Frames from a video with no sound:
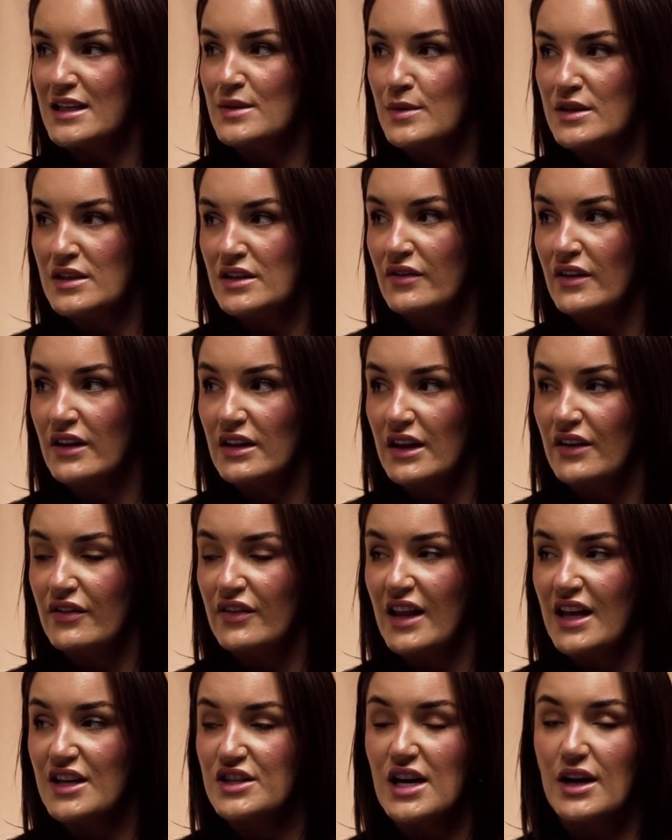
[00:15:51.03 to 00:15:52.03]
specifically for
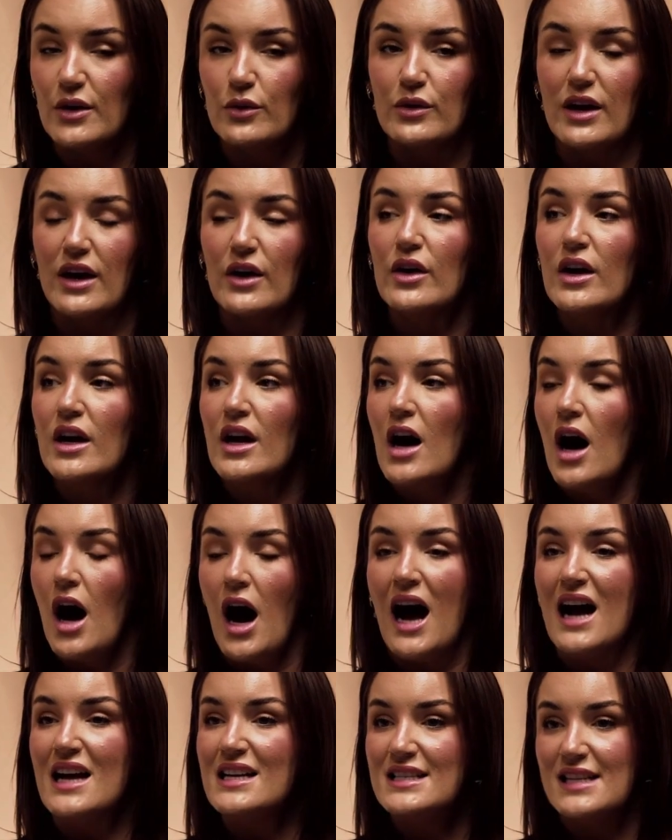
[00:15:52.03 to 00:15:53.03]
that channel. Now,
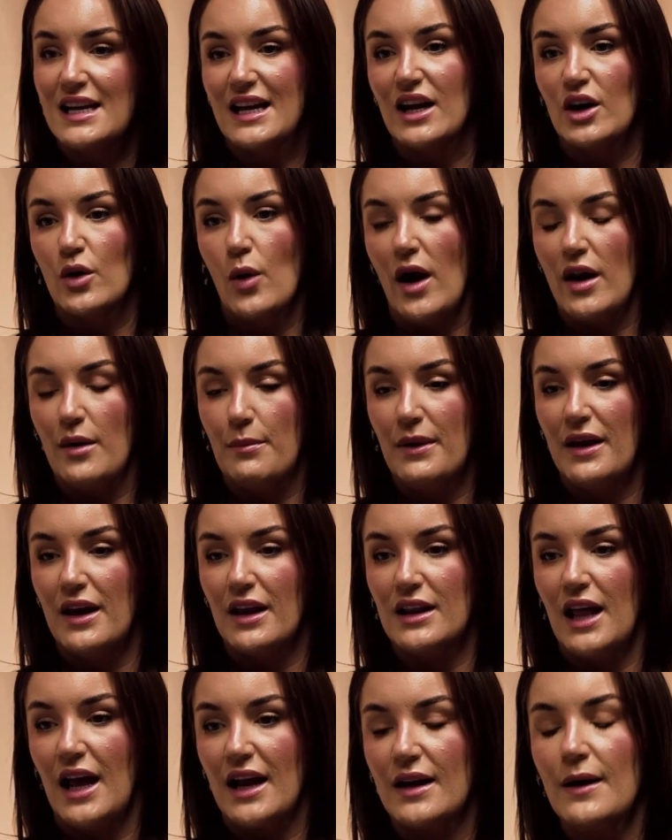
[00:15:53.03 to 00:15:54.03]
I see it quite a bit,
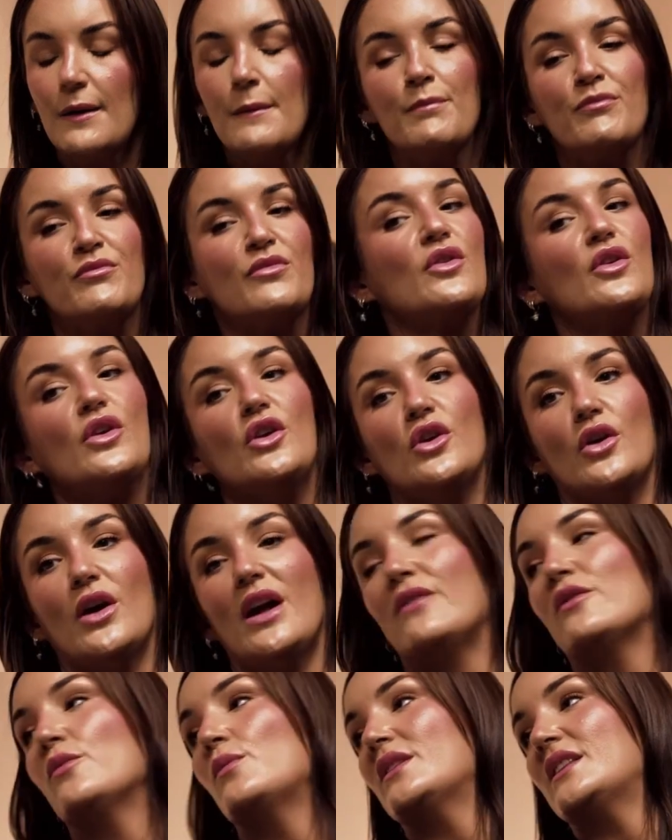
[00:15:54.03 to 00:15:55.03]
like, you know,
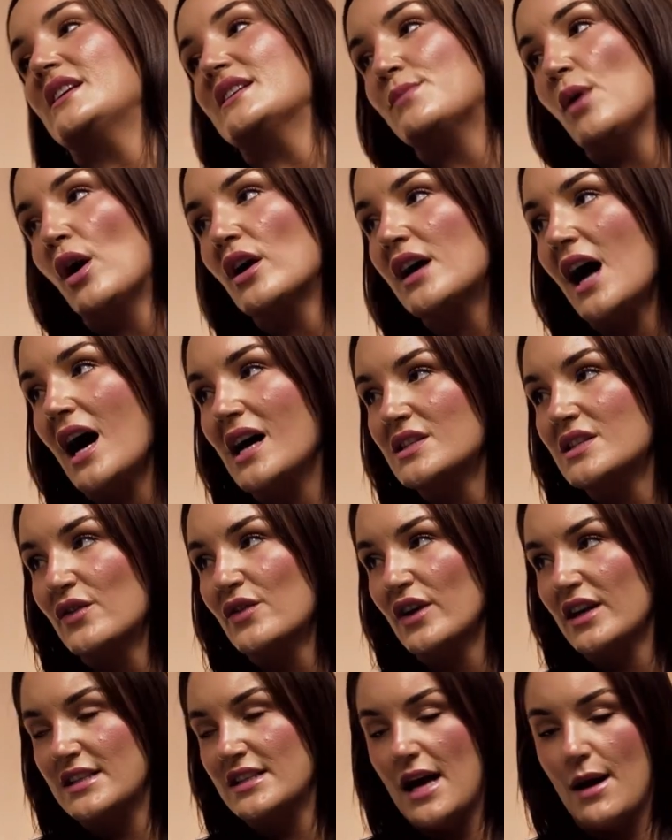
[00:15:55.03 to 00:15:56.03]
even with this podcast, for
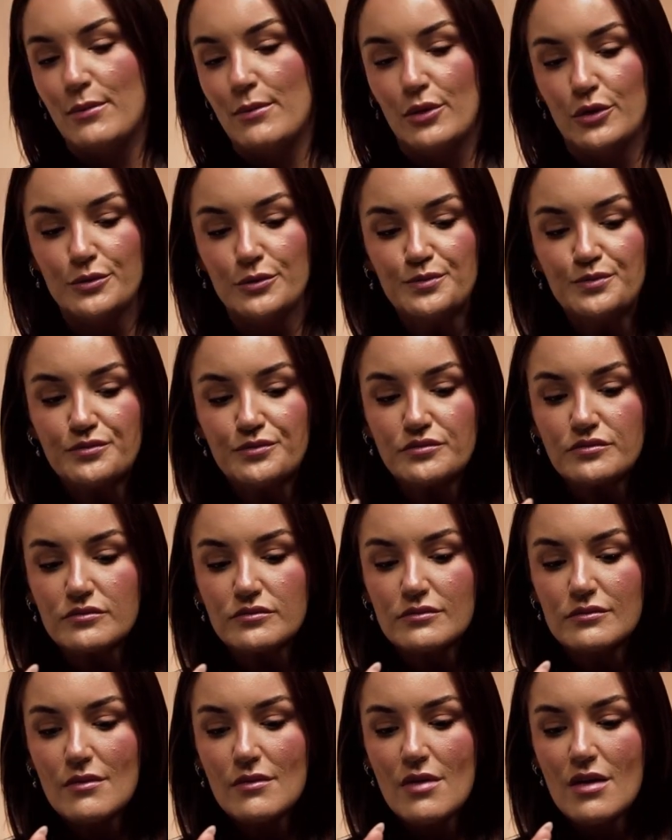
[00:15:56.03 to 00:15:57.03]
example,
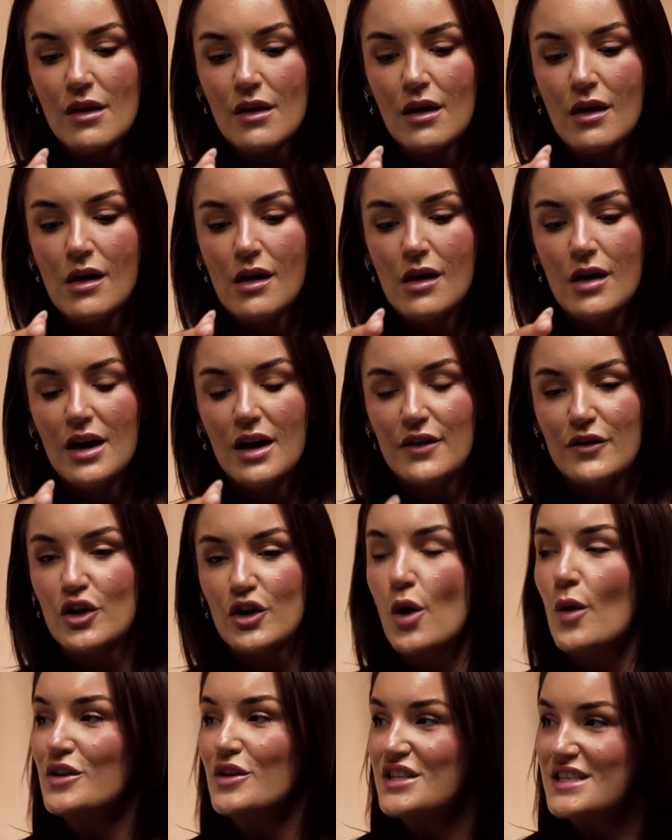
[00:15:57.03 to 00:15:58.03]
if you go
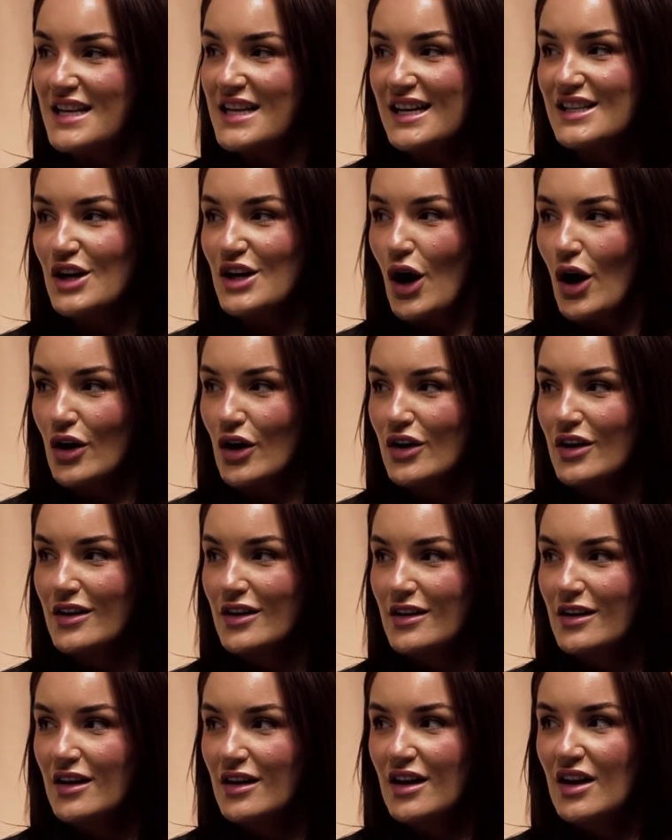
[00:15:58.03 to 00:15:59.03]
onto TikTok,
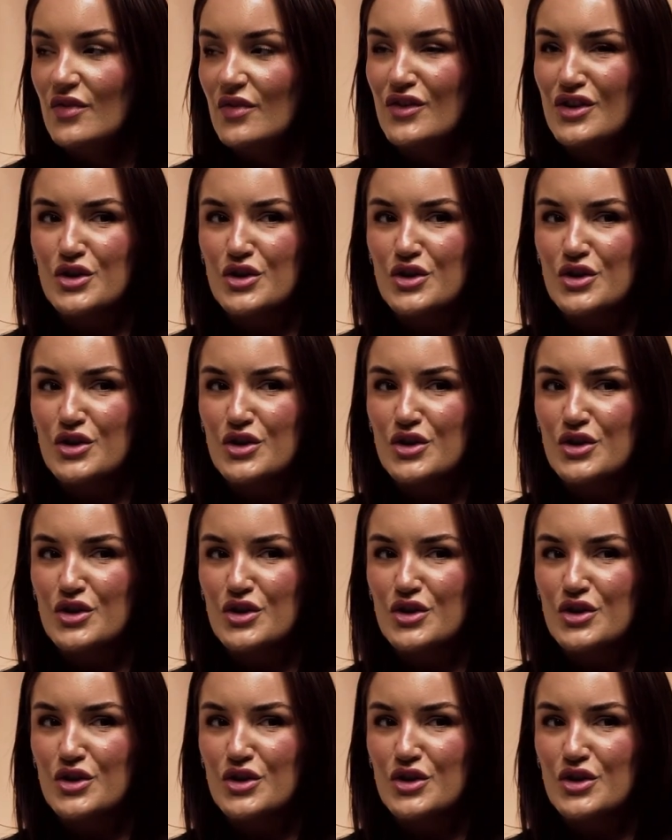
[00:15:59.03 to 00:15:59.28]
the